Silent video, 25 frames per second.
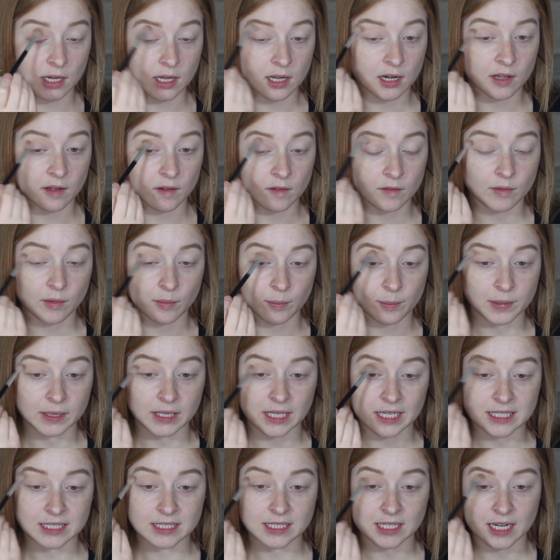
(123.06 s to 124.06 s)
kind of
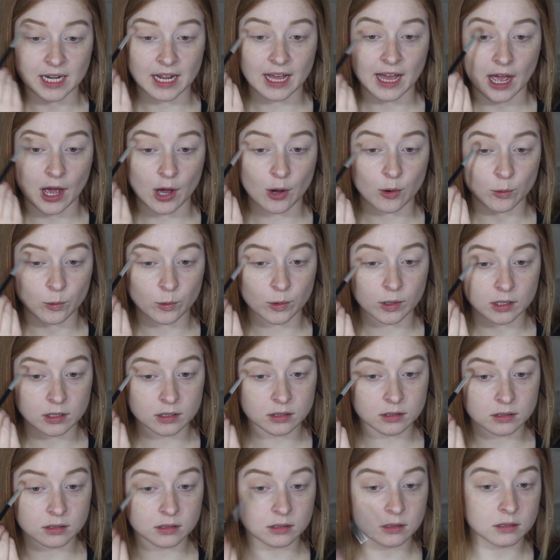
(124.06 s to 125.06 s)
blend it
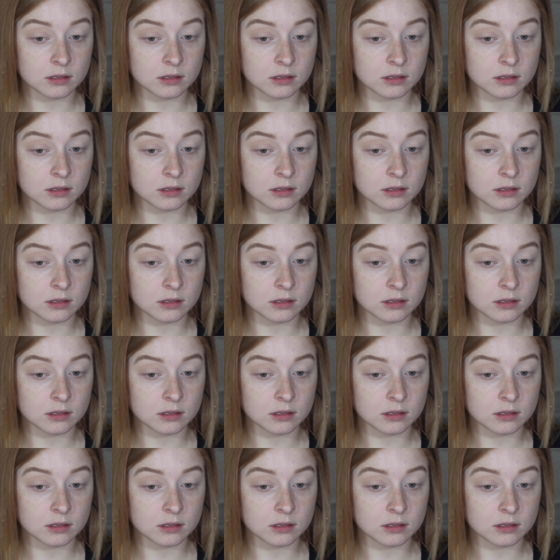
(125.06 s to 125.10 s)
outwards.